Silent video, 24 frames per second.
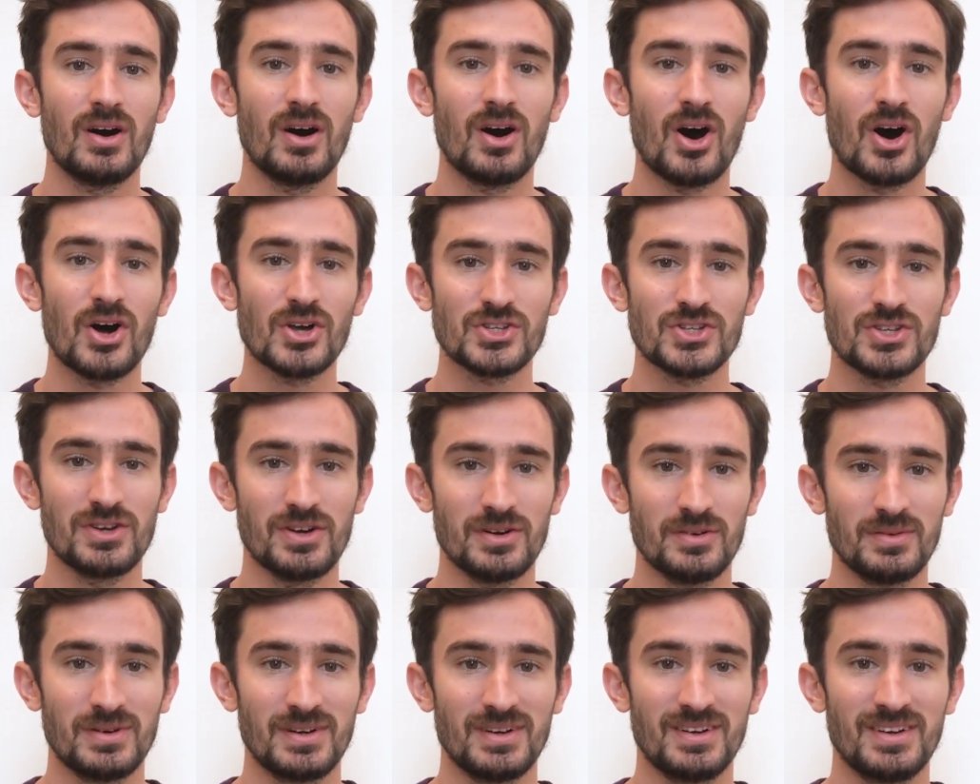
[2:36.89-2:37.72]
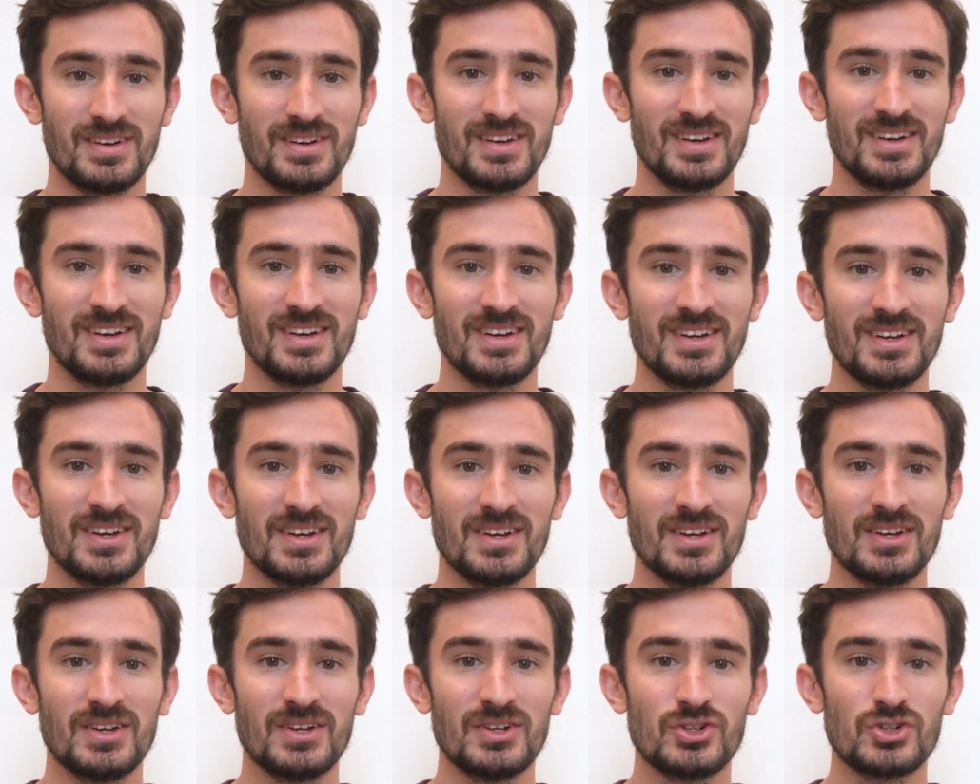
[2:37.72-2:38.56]
Also,
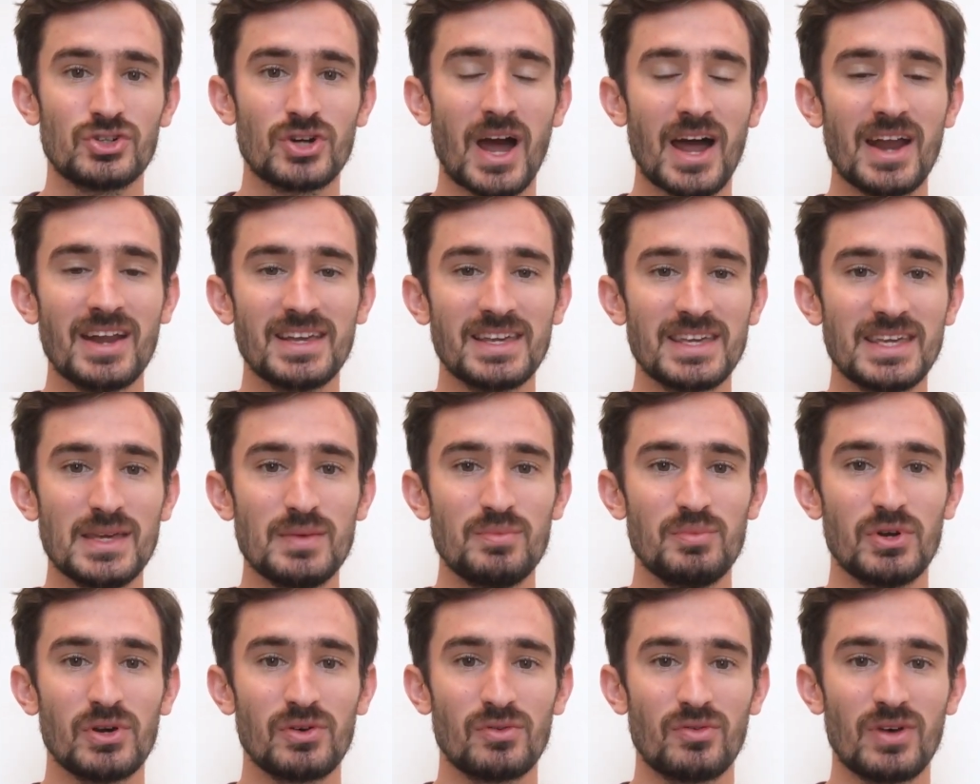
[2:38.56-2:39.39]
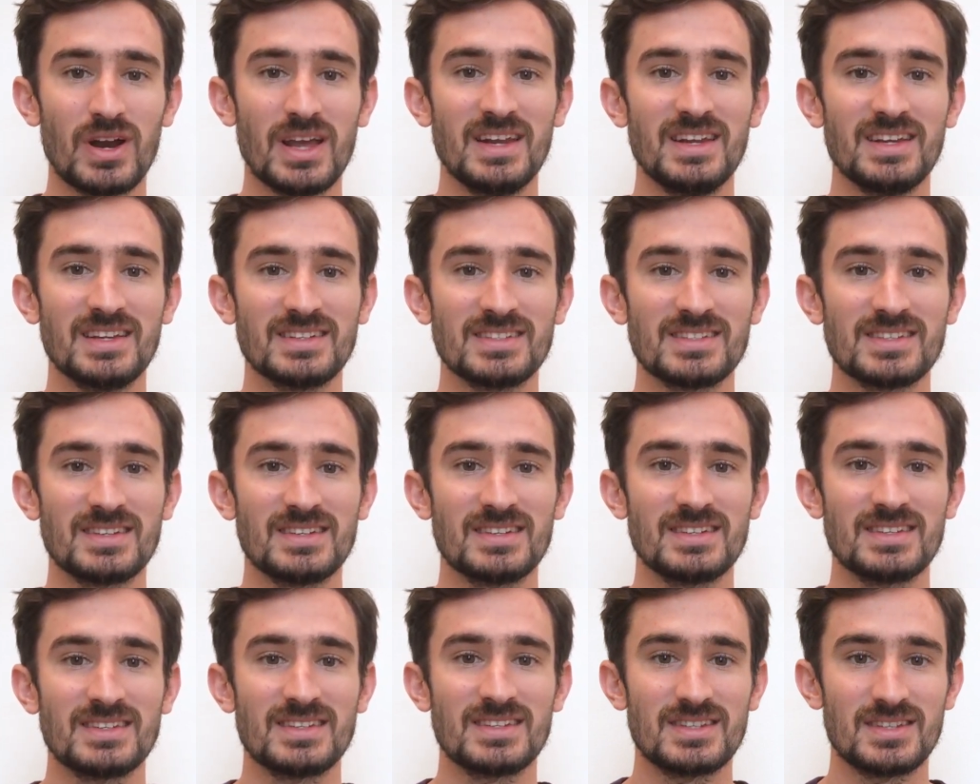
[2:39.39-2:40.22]
try to keep your ratings
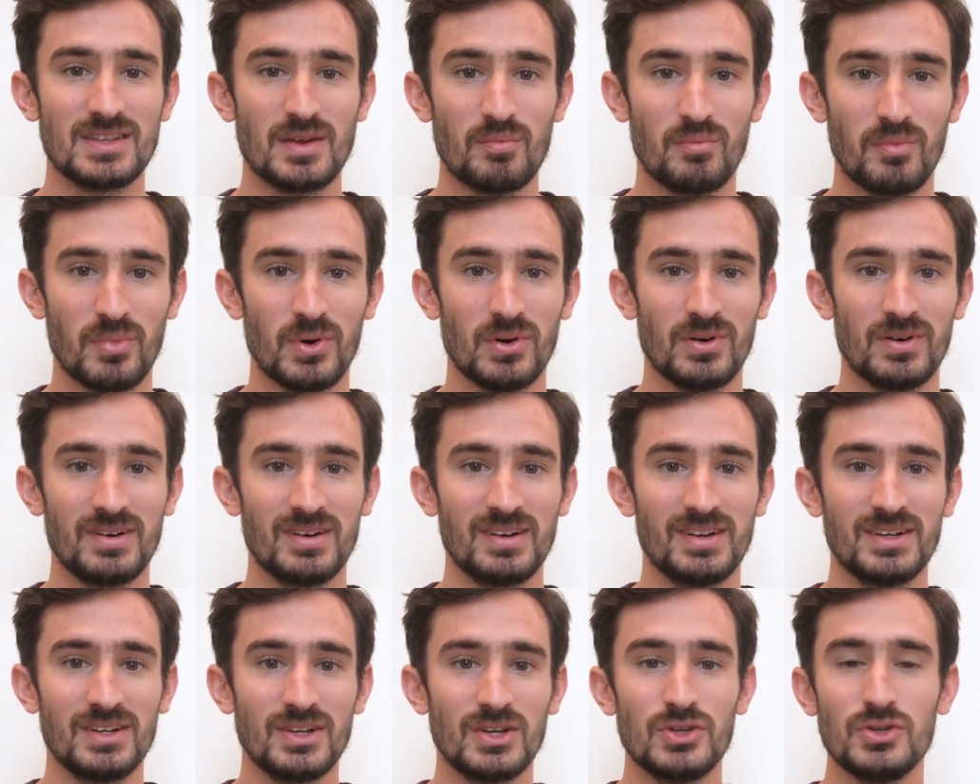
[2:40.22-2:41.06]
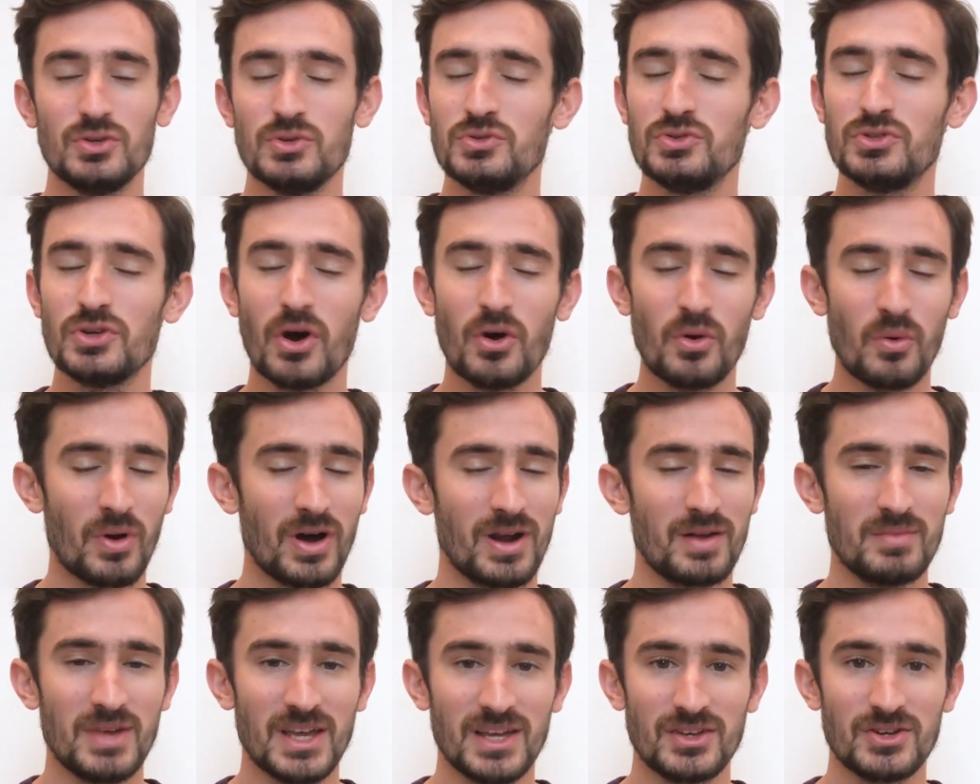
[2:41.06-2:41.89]
simple. You don't
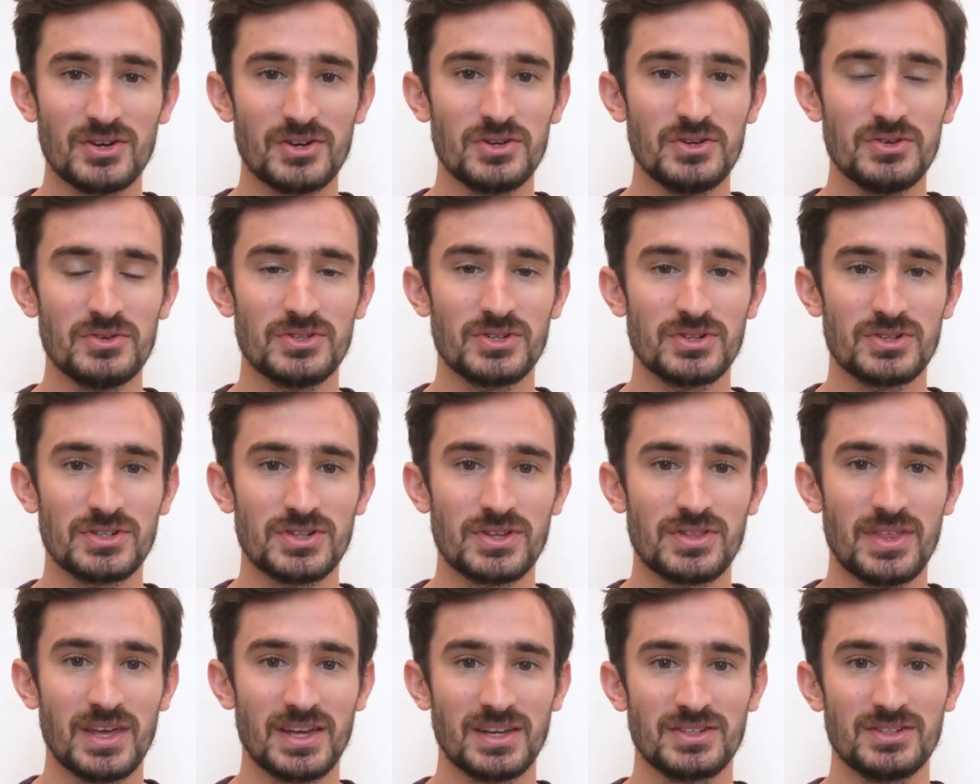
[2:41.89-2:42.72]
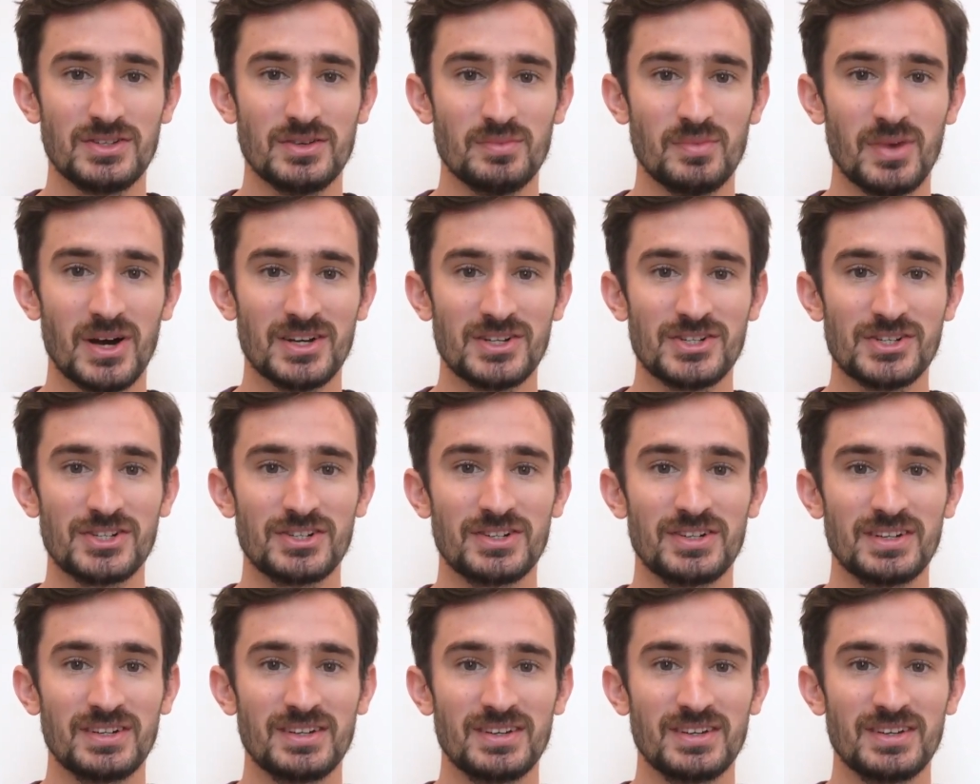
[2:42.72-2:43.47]
want to make your users think too much.